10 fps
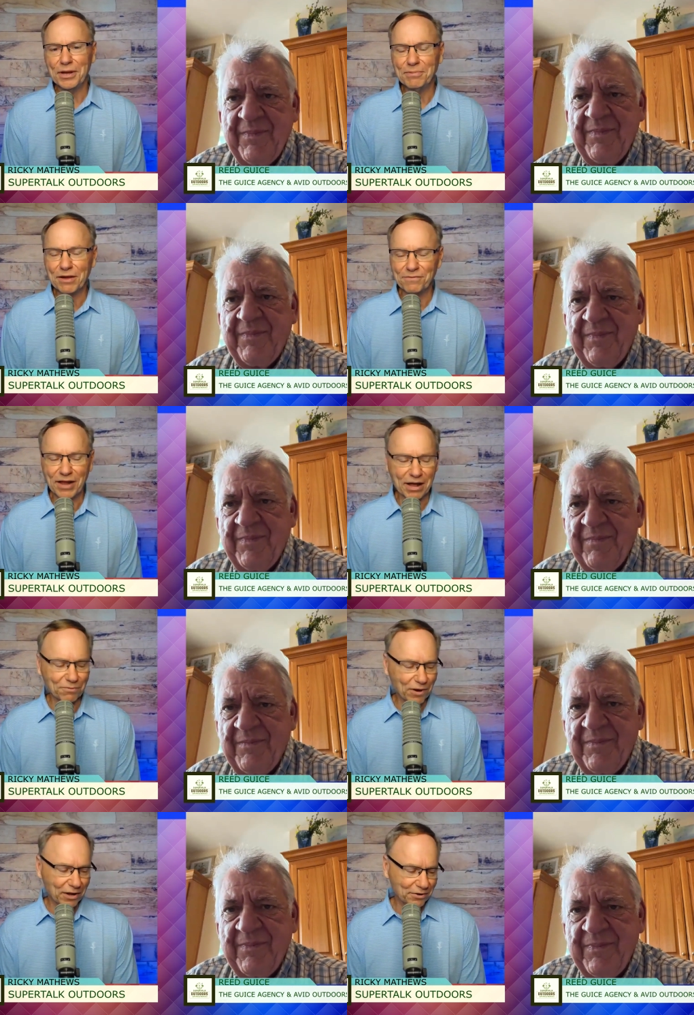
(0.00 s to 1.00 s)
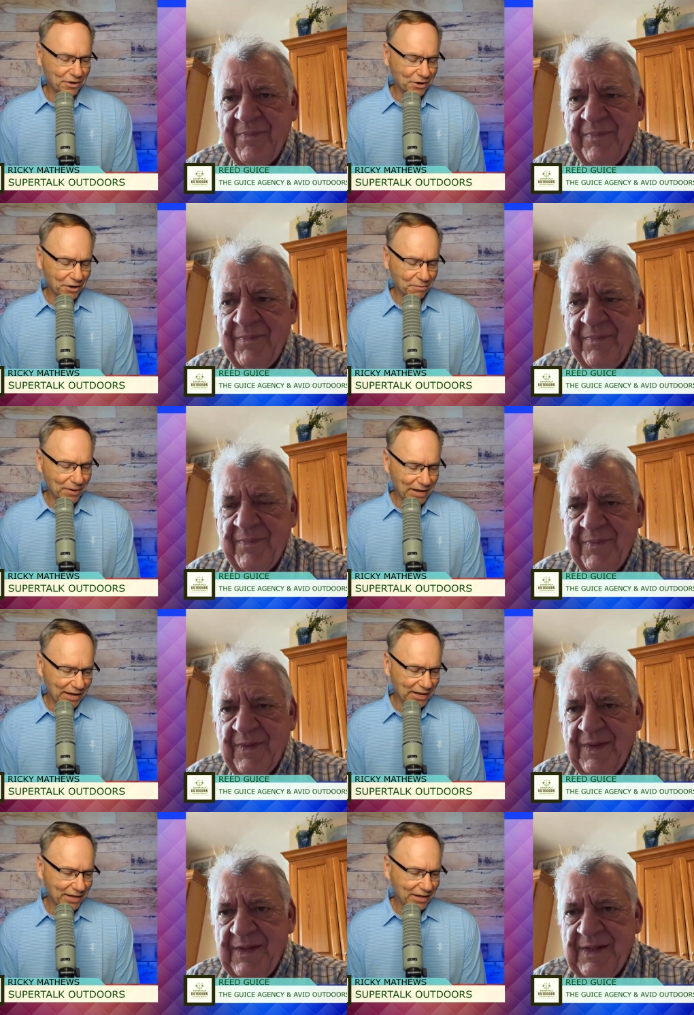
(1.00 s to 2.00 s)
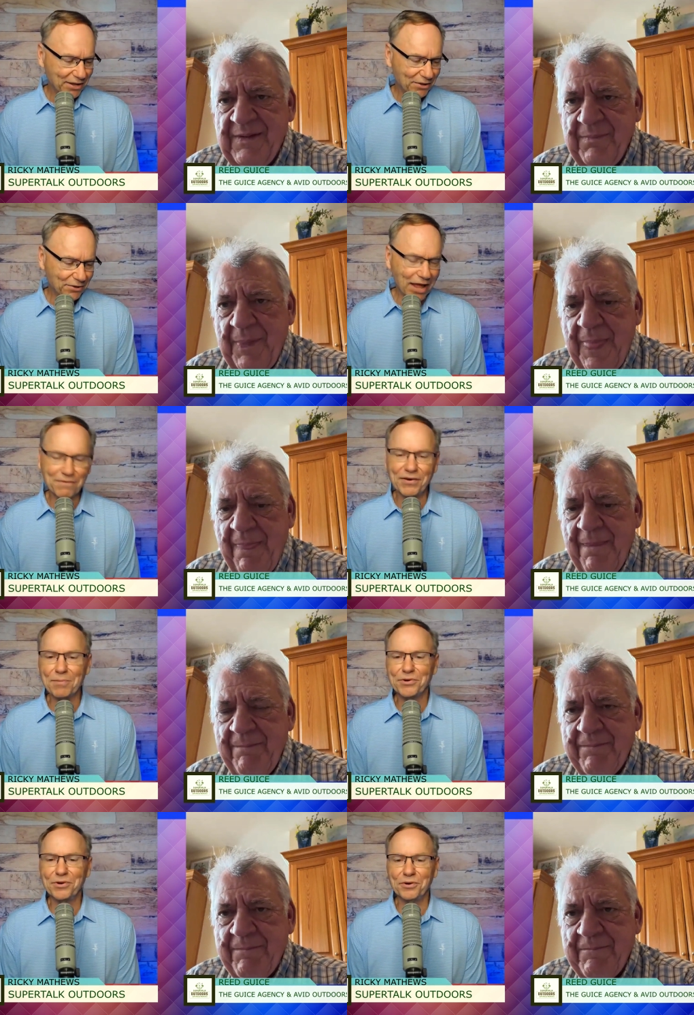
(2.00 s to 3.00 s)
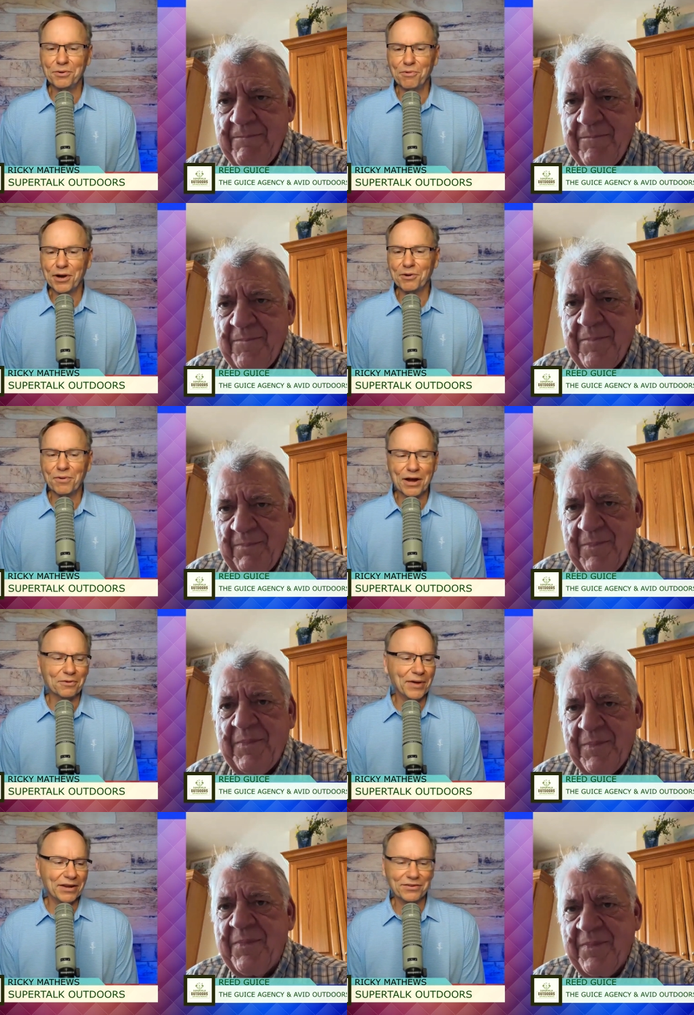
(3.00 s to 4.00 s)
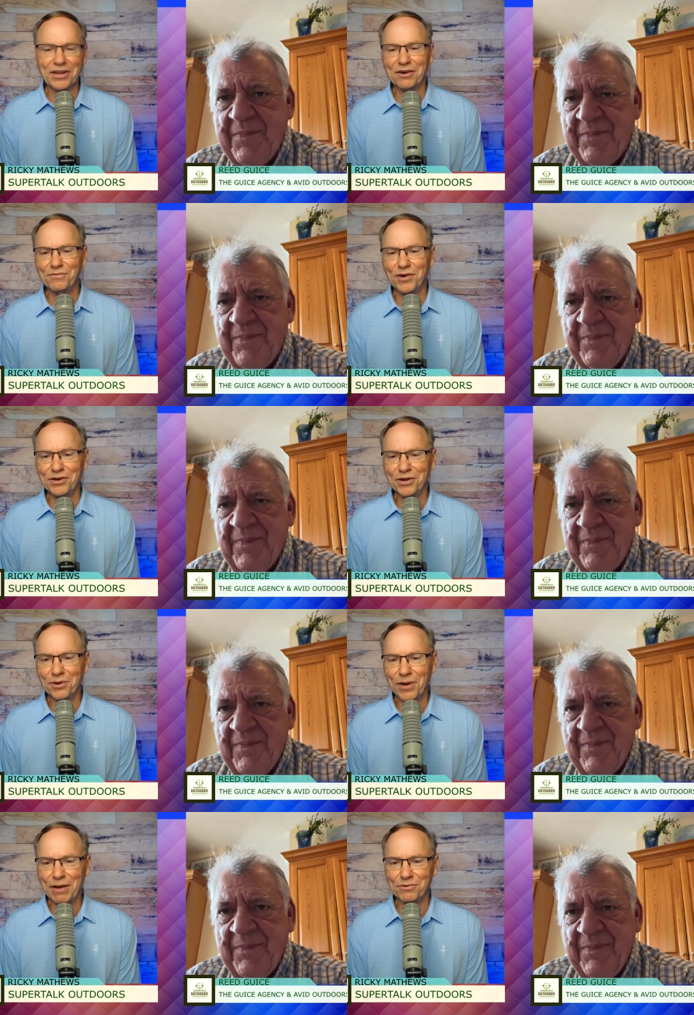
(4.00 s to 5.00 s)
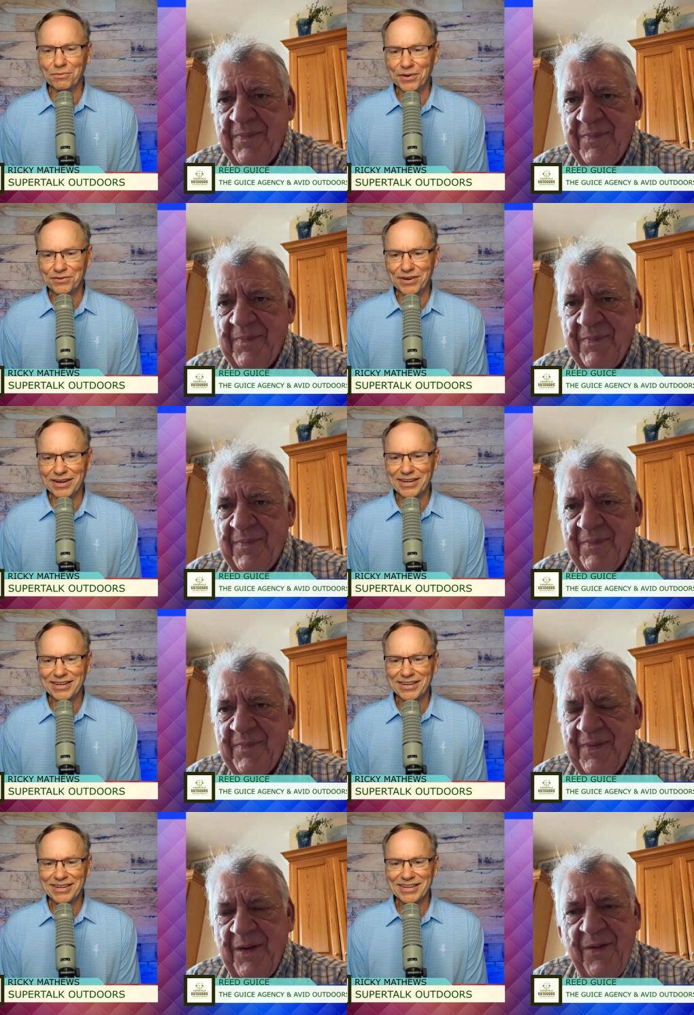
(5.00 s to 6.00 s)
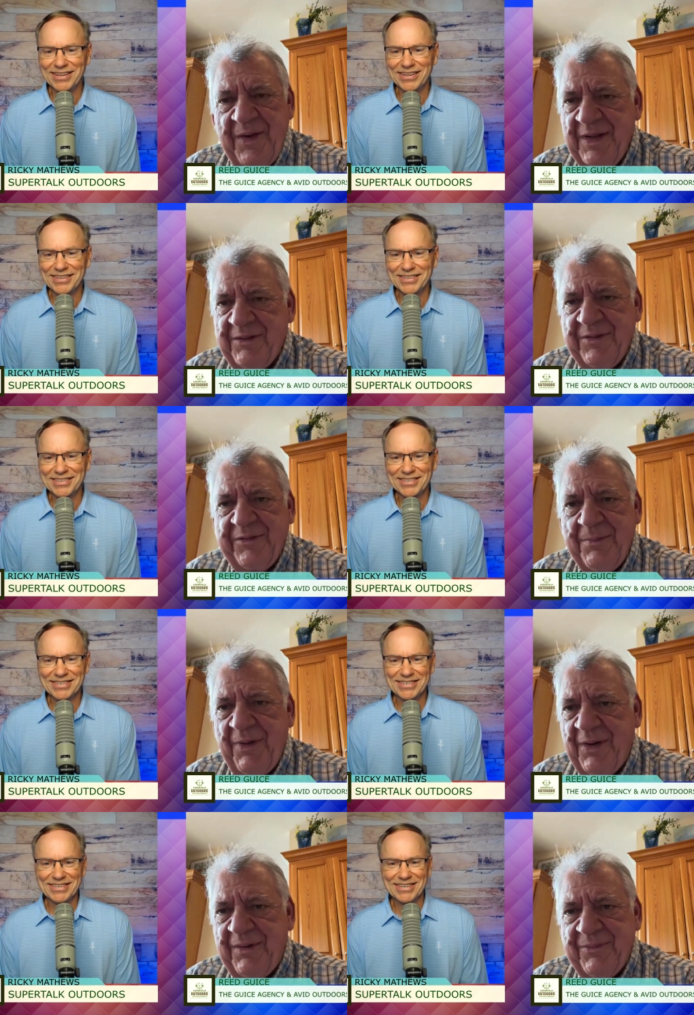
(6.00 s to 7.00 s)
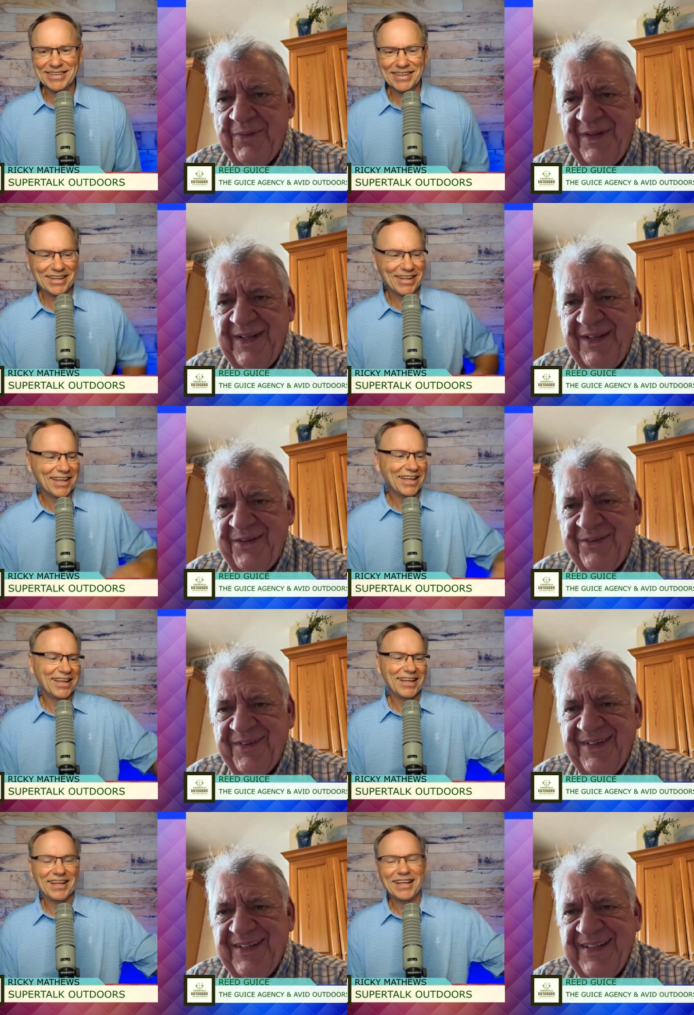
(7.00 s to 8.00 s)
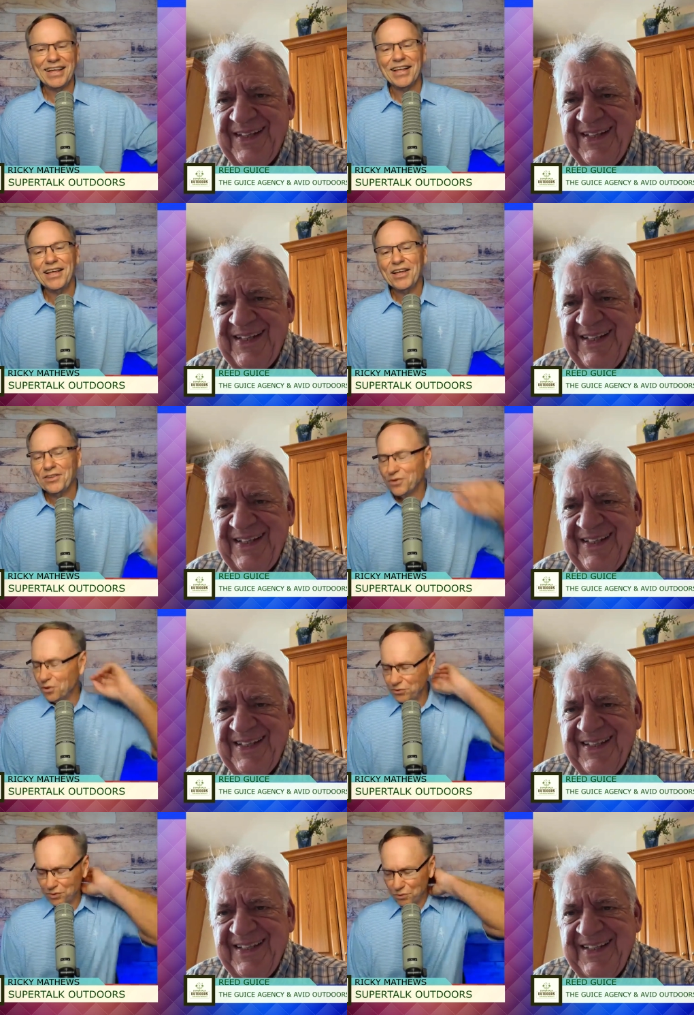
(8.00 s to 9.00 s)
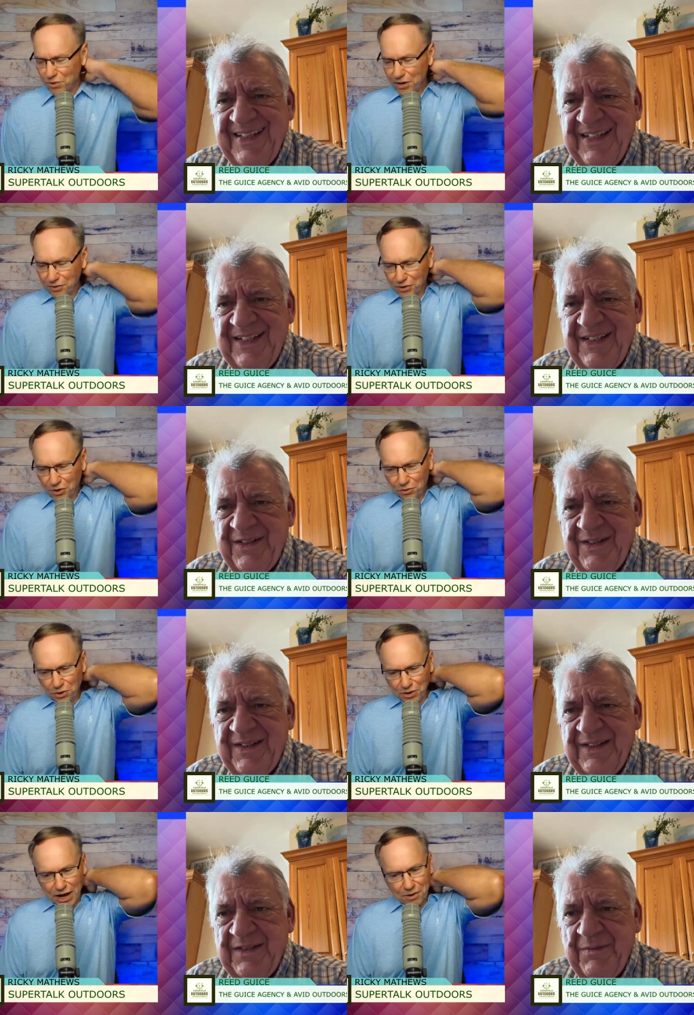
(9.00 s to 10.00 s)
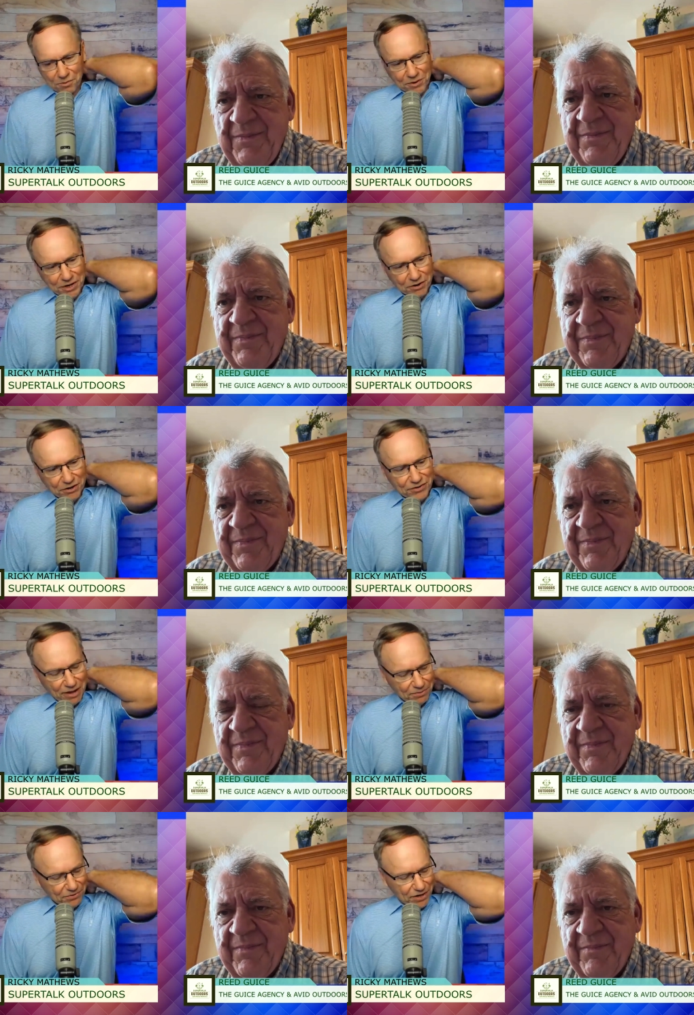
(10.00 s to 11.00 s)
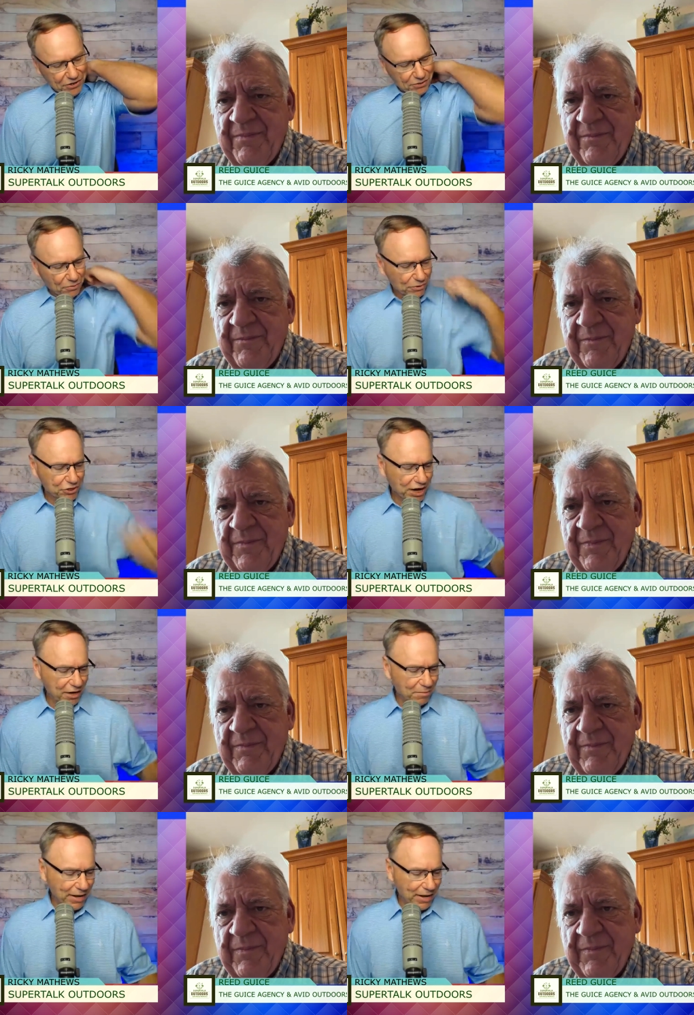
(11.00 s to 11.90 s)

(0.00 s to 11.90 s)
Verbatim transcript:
Speaker 1: keep that fly rod nearby. You have an opportunity to break a record, man. It's a lot of fun to go after him, isn't it?
Speaker 2: Oh, it is. It's a ball. really is.
Speaker 1: So, so Reed, you know, you and I during this conversation, we'll chat